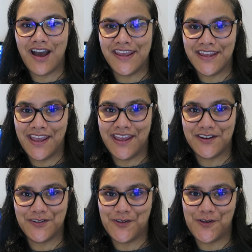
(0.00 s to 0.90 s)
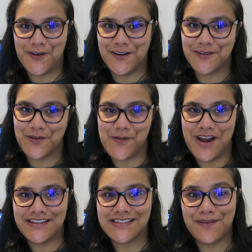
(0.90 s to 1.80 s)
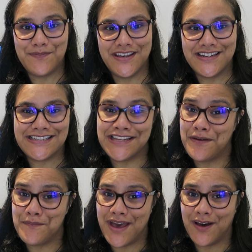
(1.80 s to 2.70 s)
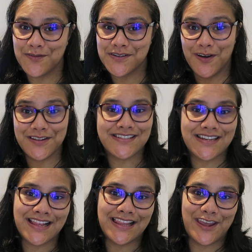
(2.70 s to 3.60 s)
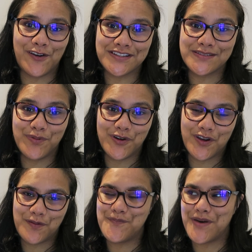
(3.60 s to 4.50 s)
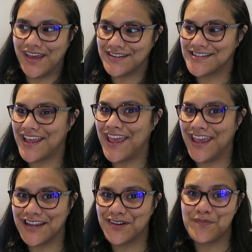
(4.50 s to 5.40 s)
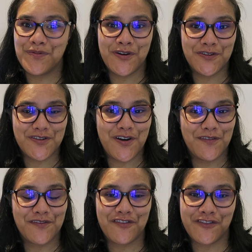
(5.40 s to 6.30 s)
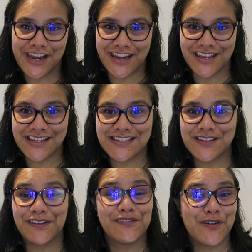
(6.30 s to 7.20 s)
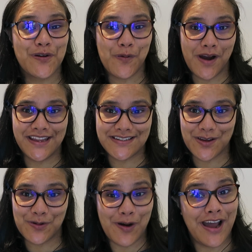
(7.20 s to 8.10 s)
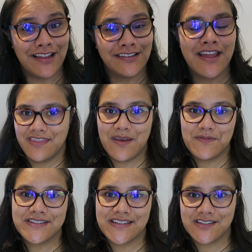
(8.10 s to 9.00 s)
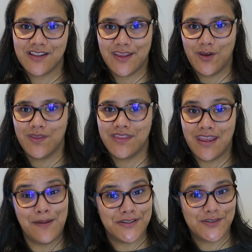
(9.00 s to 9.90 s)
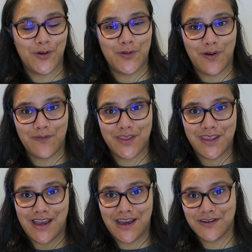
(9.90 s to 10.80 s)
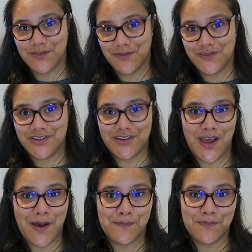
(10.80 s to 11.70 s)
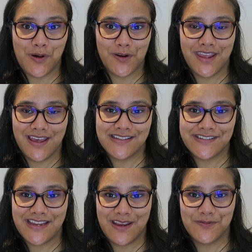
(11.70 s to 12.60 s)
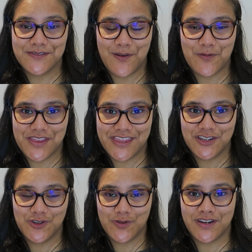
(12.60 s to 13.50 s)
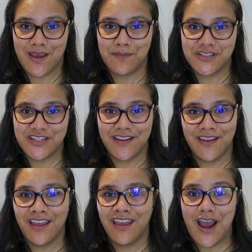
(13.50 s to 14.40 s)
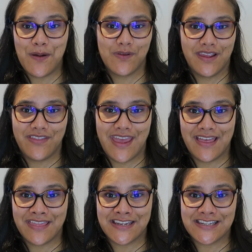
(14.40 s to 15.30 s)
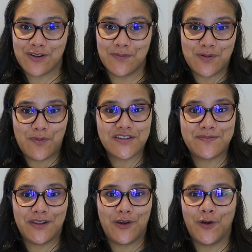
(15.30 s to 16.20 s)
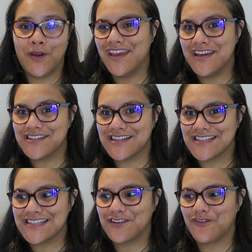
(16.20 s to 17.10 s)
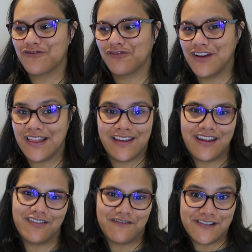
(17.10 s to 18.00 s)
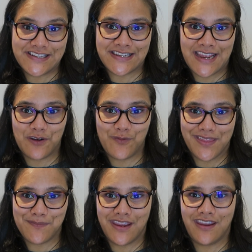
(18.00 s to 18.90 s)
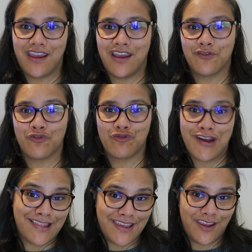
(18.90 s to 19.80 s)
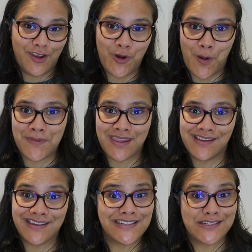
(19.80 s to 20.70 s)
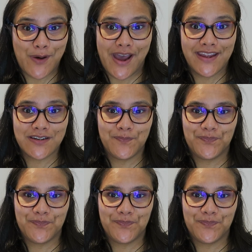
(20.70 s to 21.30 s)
I had heard quite a bit about Austin Kleon's book, but had put off reading it for quite a while. That was until I heard the episode of the Art of Charm podcast he was on with Jordan Hamja. I will leave that in the description box below. It just really resonated with me and really got me inspired.